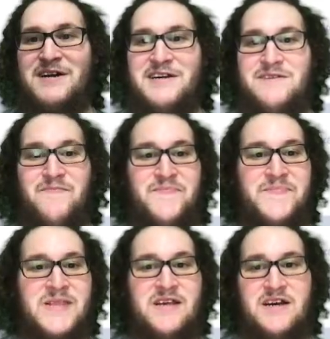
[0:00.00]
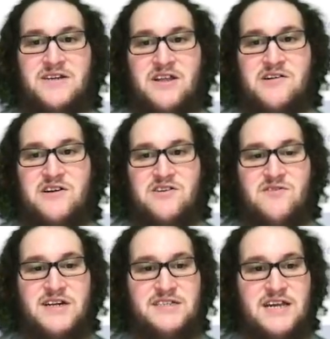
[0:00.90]
it. Another good
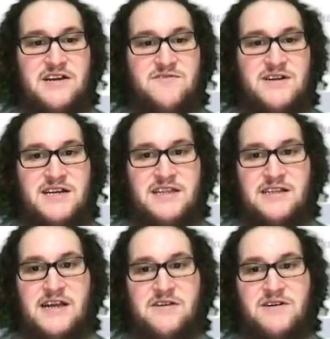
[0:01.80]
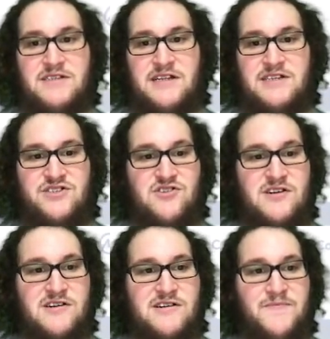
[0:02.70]
coin is Litecoin. I think Litecoin is a lot
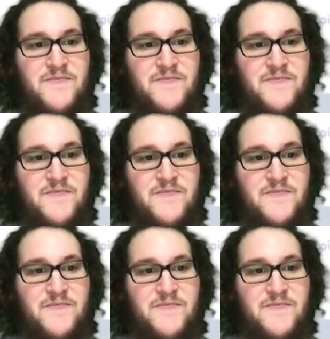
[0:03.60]
stronger